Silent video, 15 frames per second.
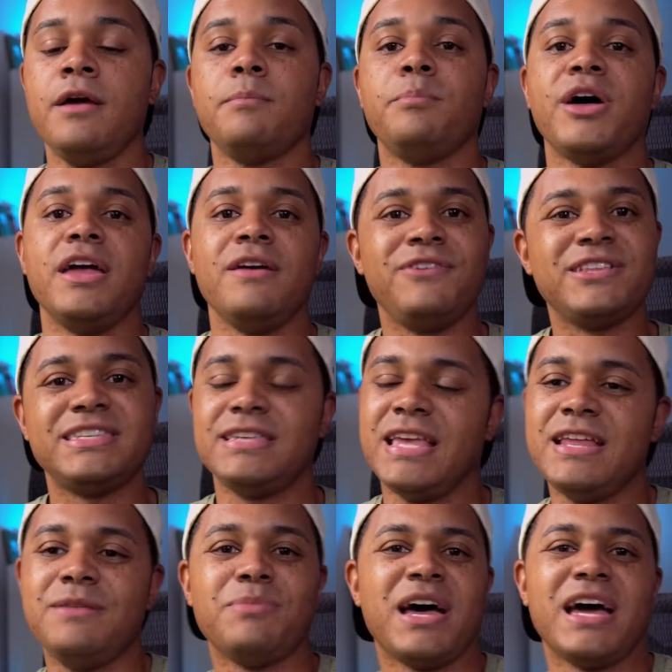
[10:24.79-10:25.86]
But if it's
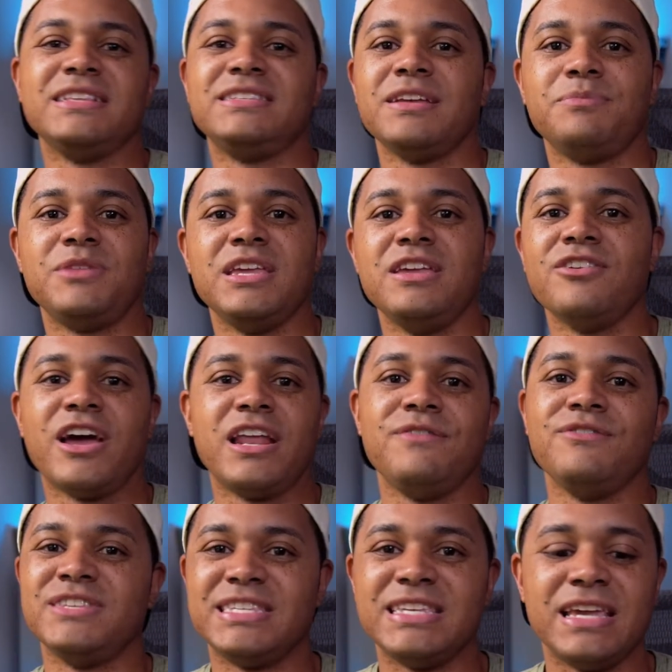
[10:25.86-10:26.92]
hidden behind something, you're not
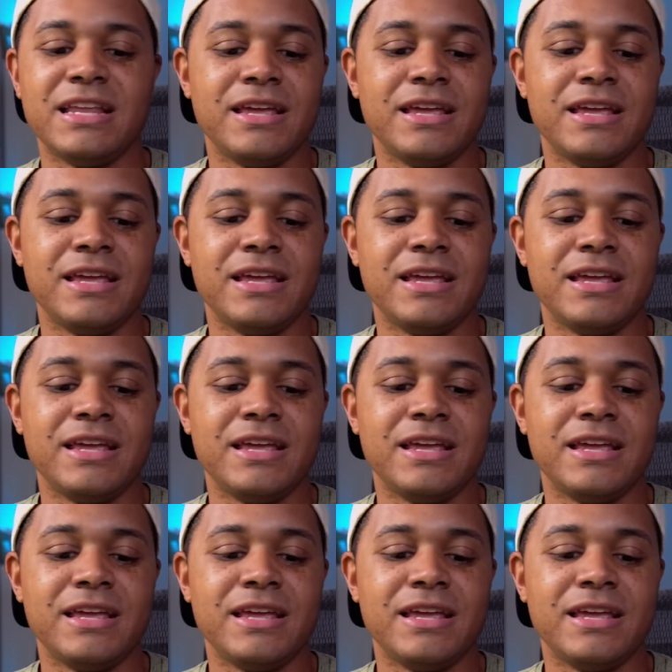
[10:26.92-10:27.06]
even seeing